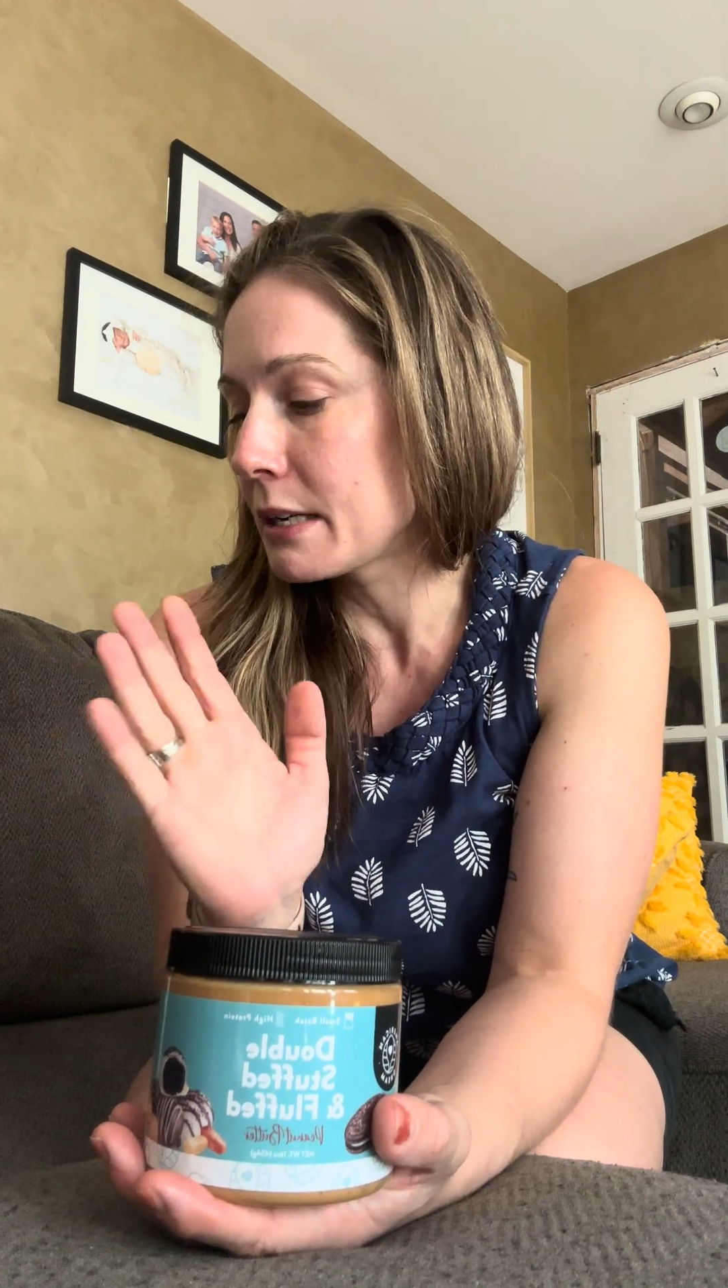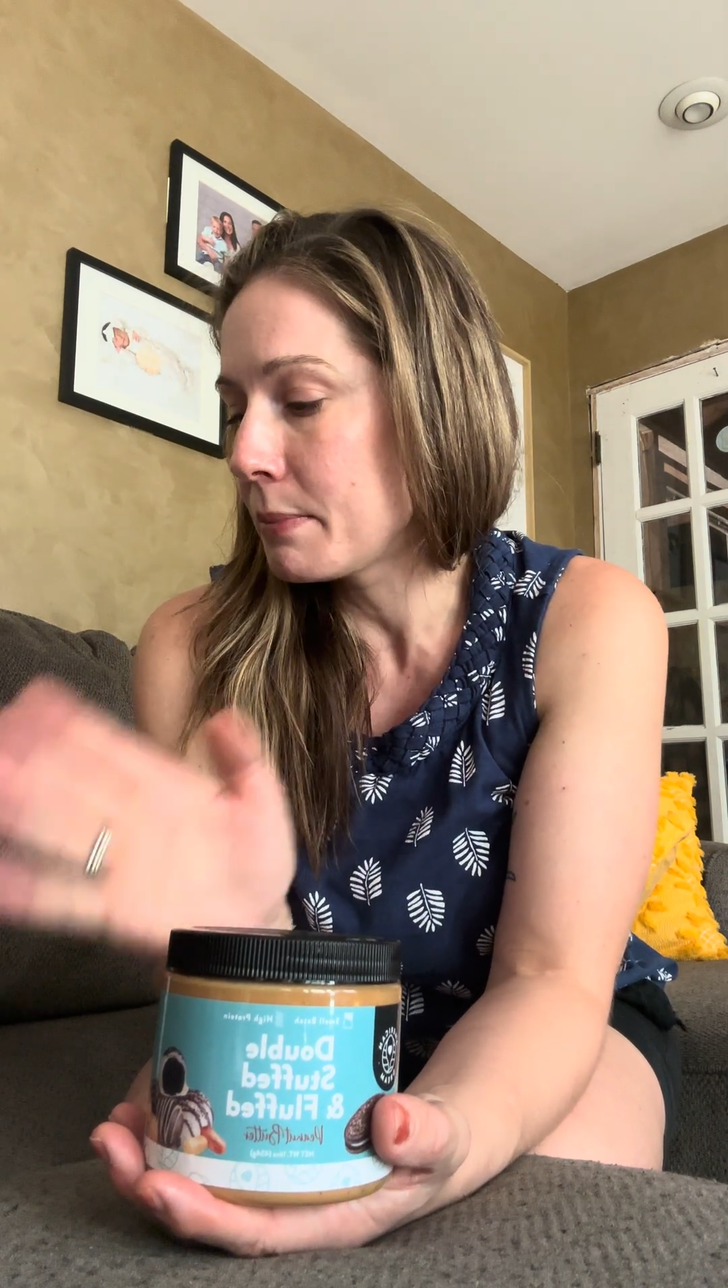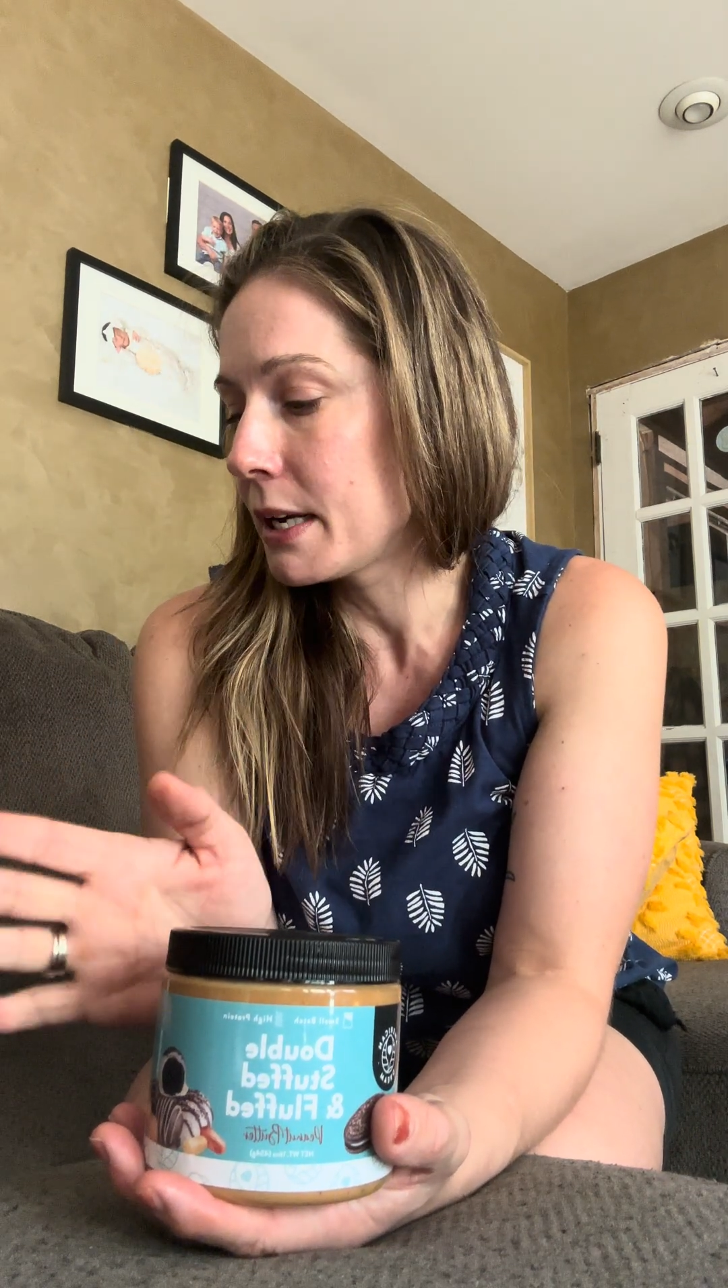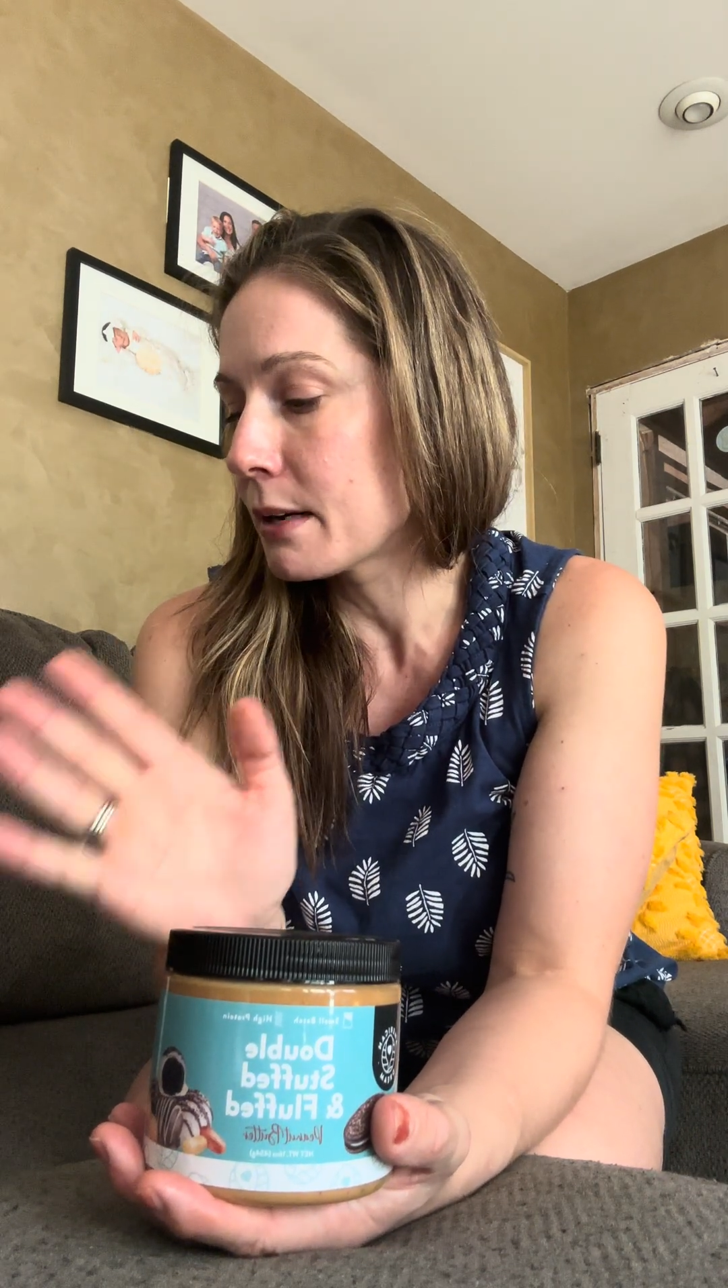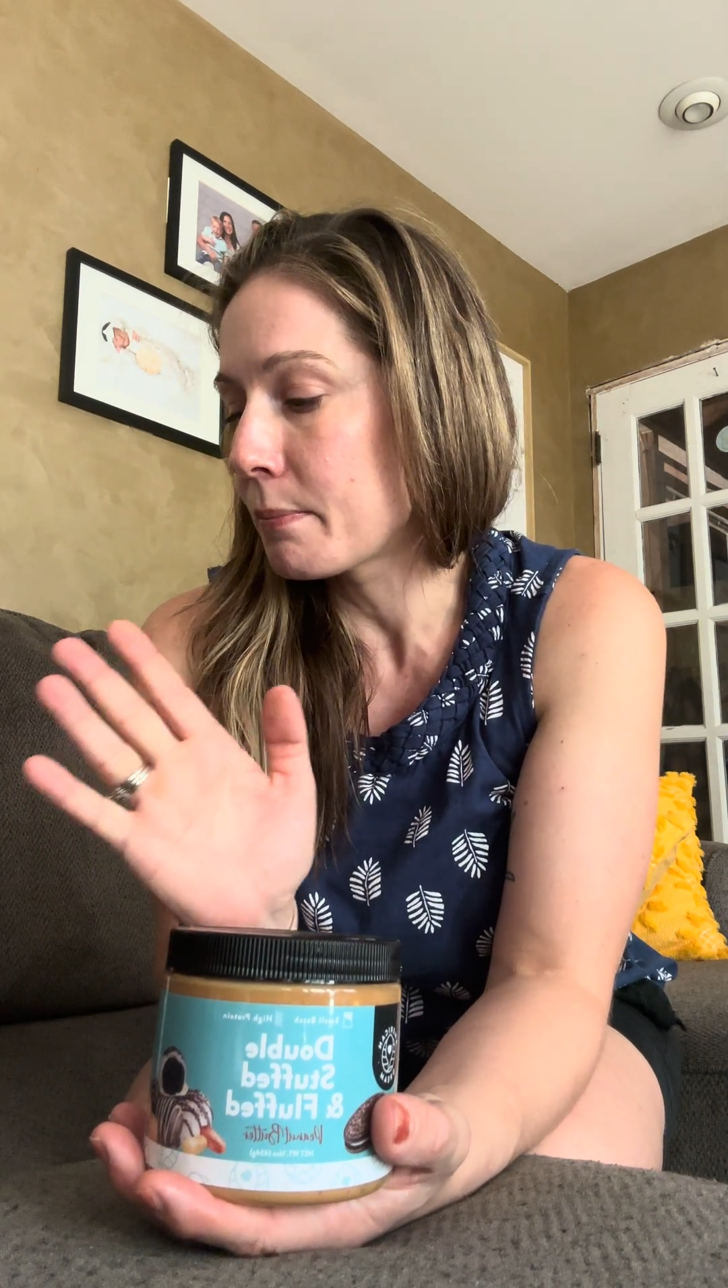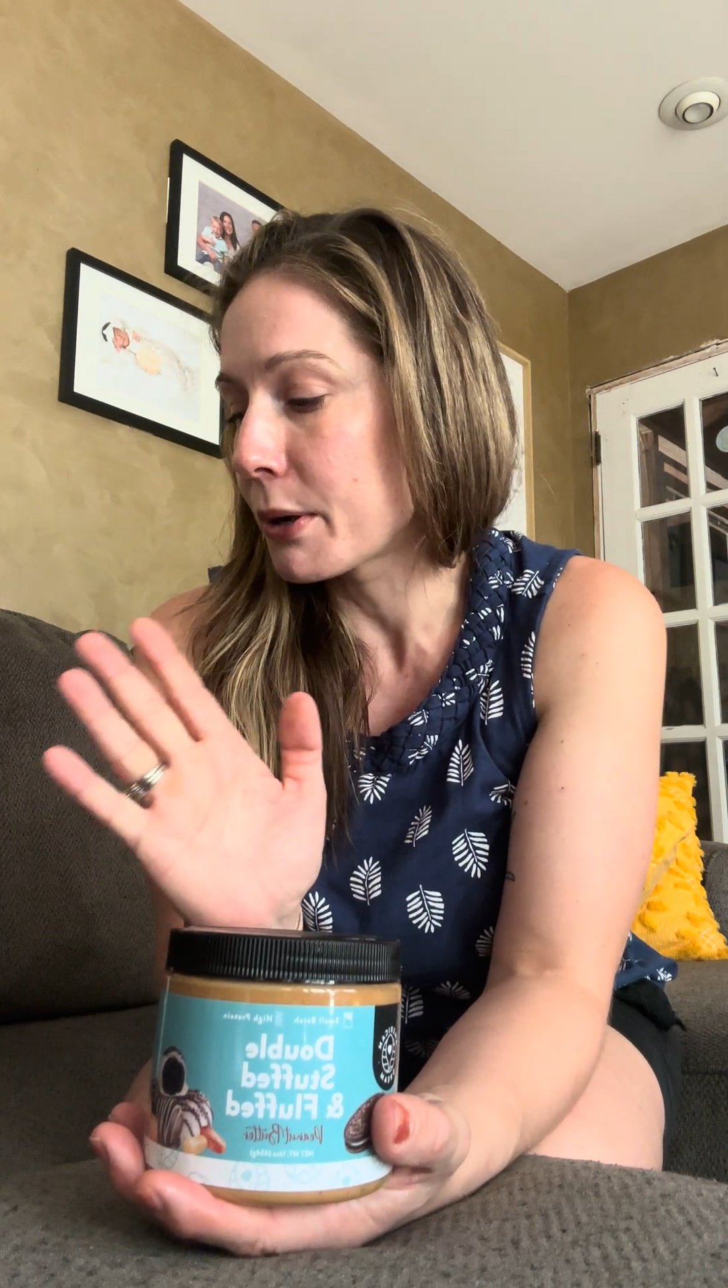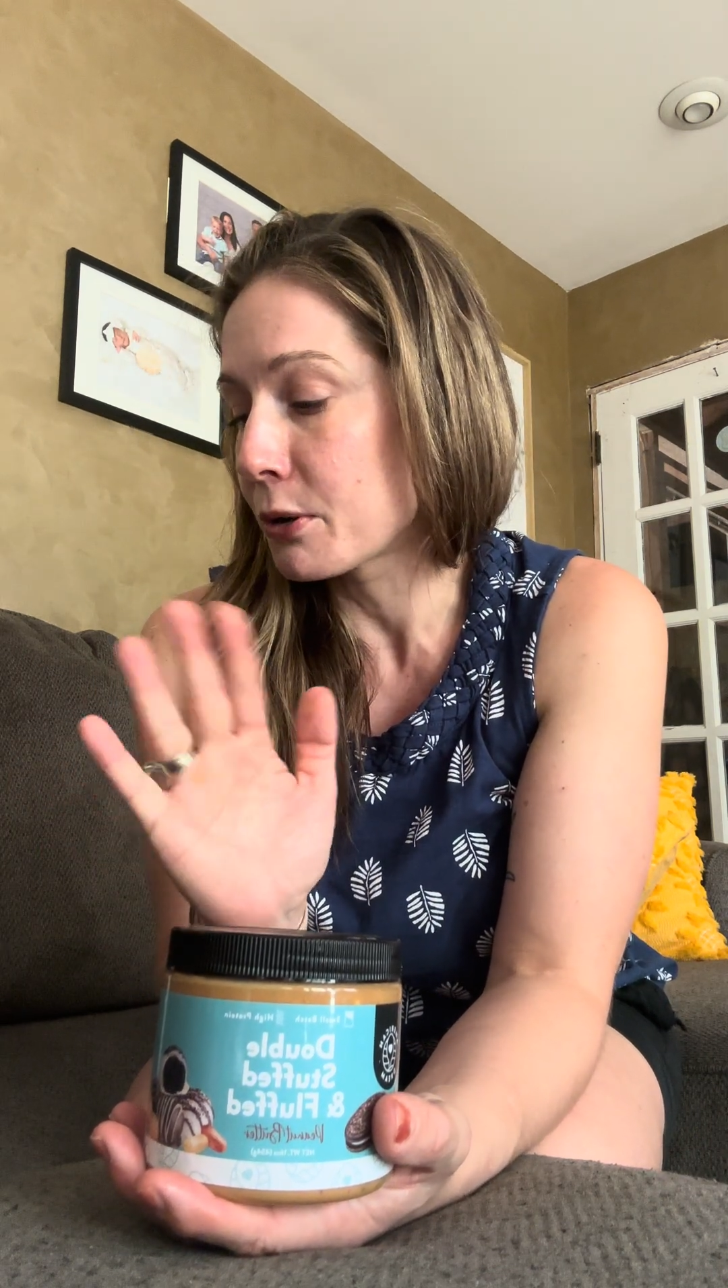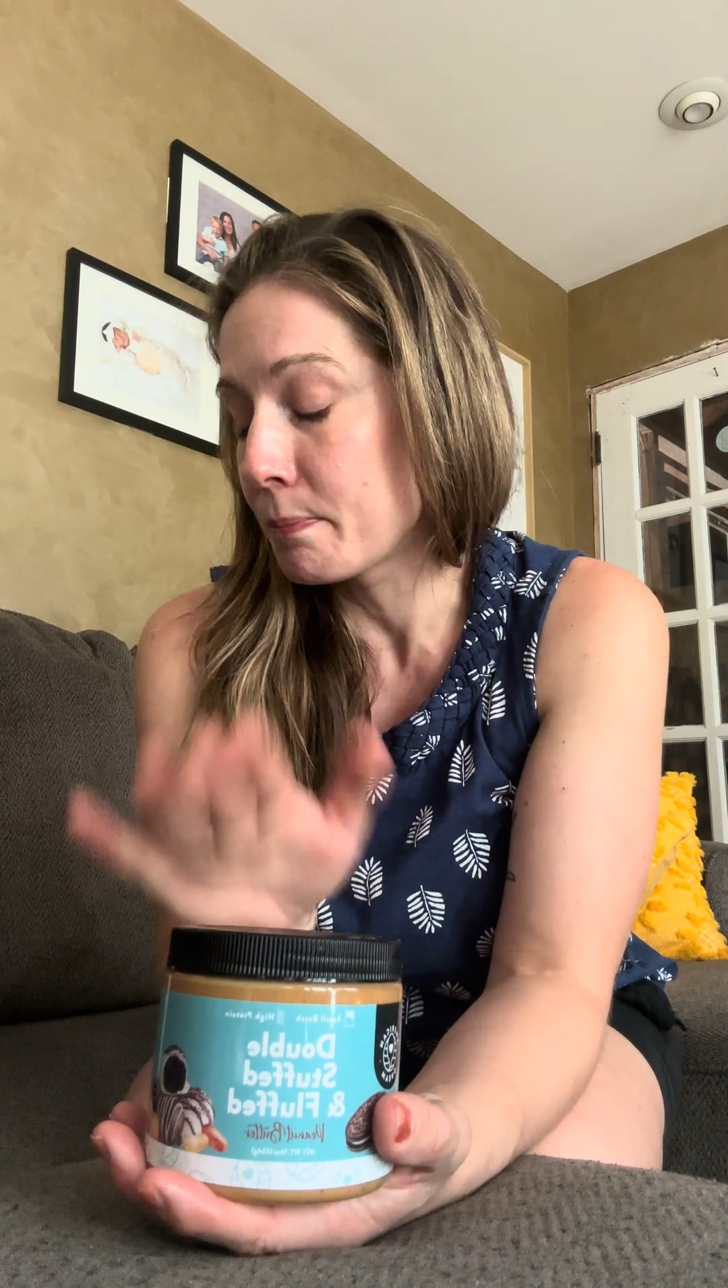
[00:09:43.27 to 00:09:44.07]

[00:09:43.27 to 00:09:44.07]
peanut butter